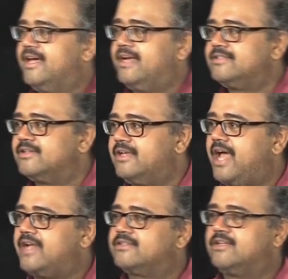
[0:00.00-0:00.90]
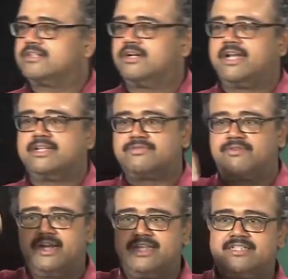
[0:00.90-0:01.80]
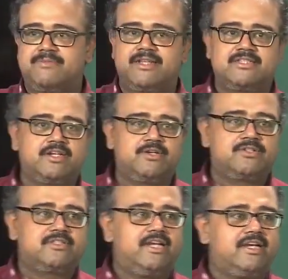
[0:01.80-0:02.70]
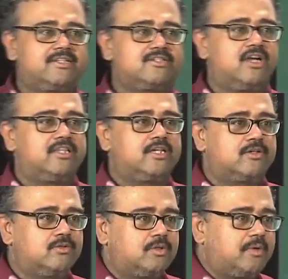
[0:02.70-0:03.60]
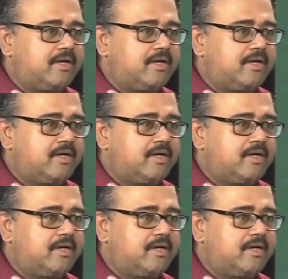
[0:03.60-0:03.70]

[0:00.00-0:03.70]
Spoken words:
Hats are shorthands for estimates, denotes that it is not the true